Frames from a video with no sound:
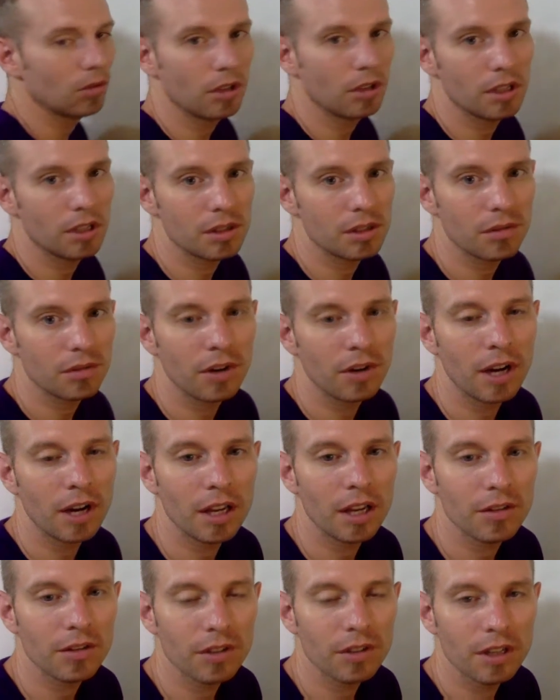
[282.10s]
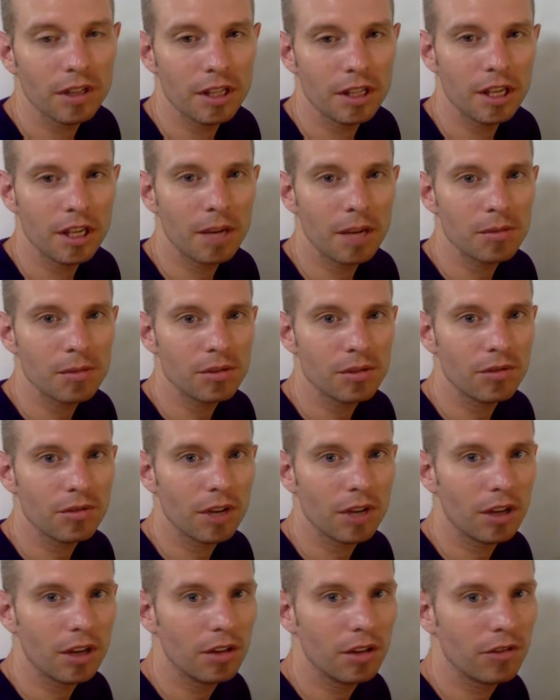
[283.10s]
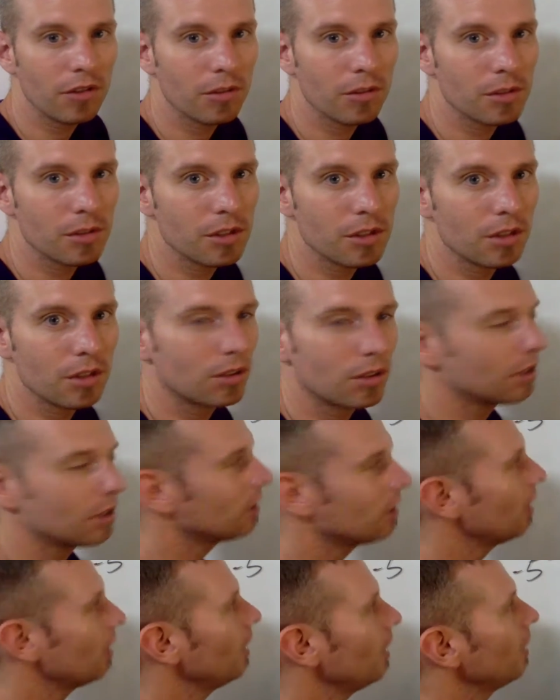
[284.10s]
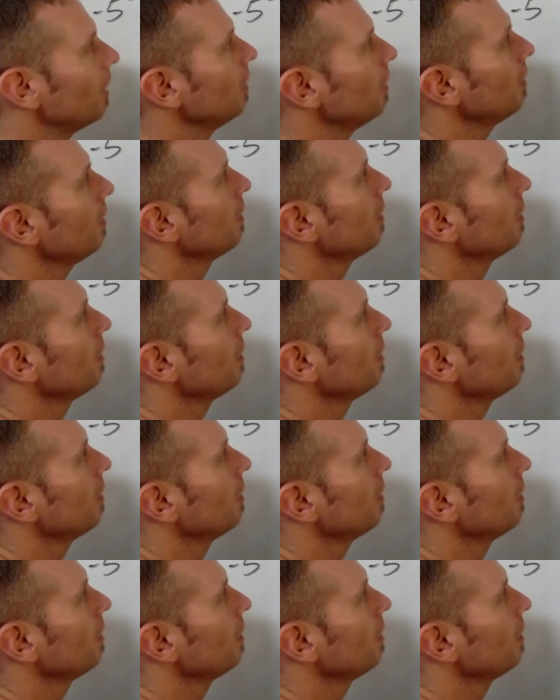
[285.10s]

is 5, and the absolute value from 0 to 10